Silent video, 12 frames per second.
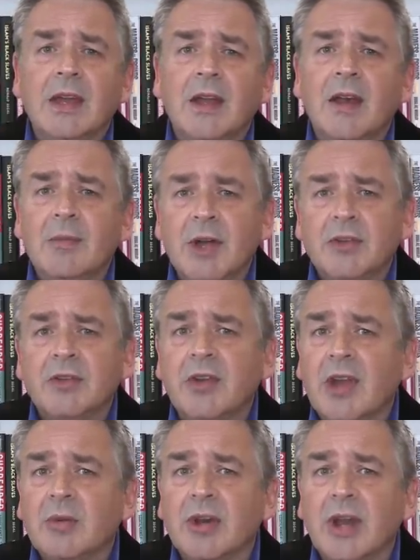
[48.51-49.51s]
Now, much as
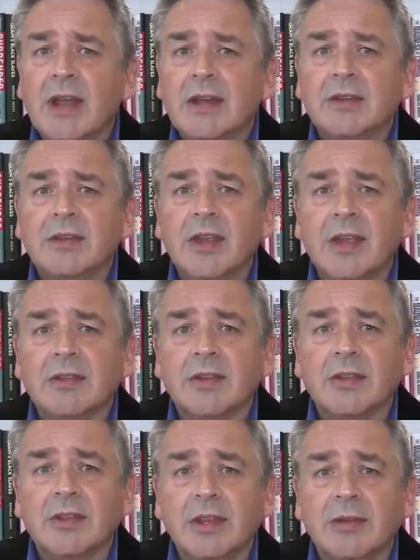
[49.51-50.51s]
I would like to think
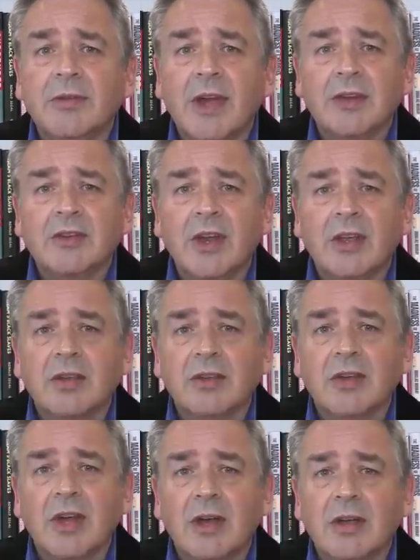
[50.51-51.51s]
that the fact
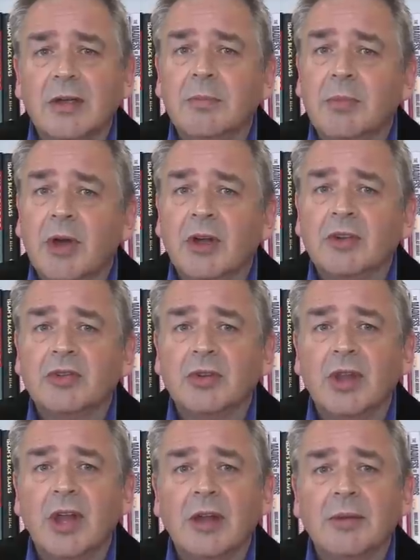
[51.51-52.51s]
checkers are
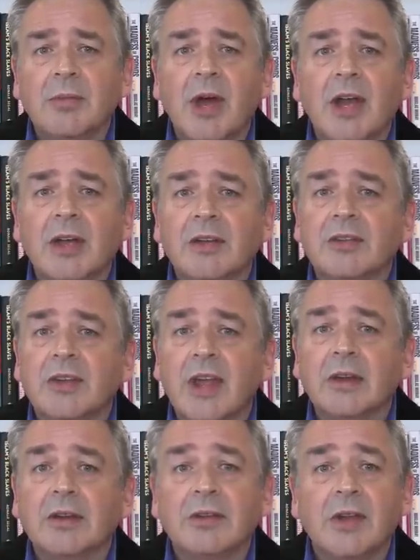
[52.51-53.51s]
impartial, unbiased,
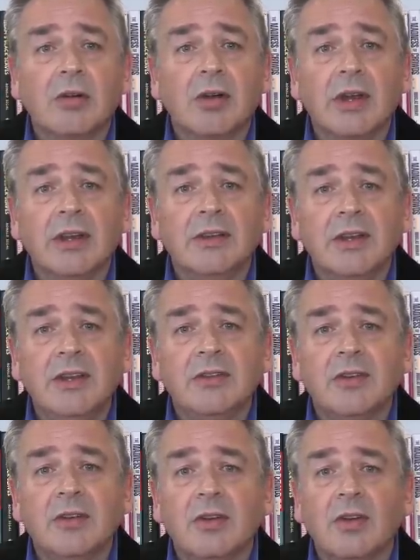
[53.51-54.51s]
and thoroughly
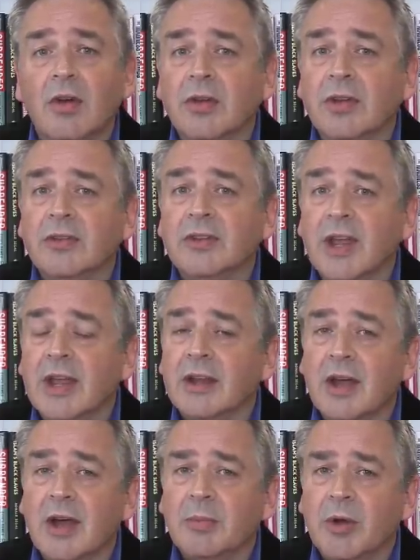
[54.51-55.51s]
decent, honest,
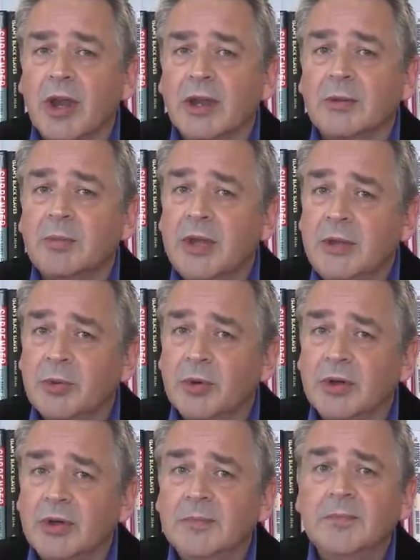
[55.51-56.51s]
and upright
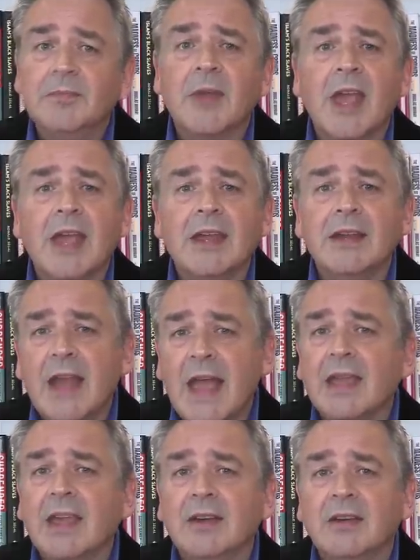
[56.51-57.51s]
people, a
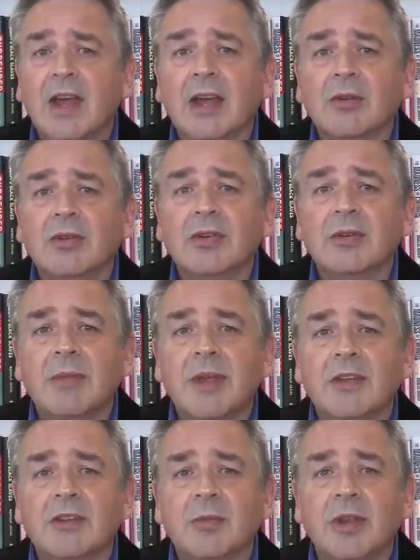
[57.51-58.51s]
nagging doubt
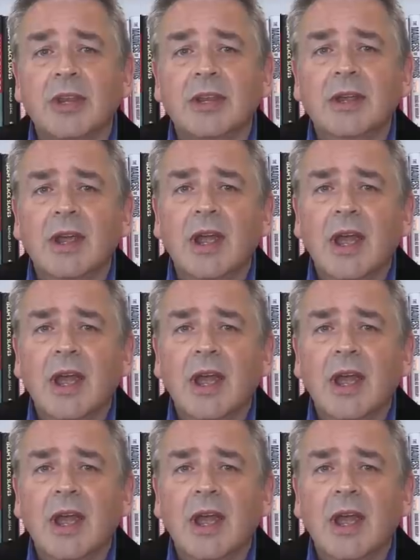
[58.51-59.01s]
makes me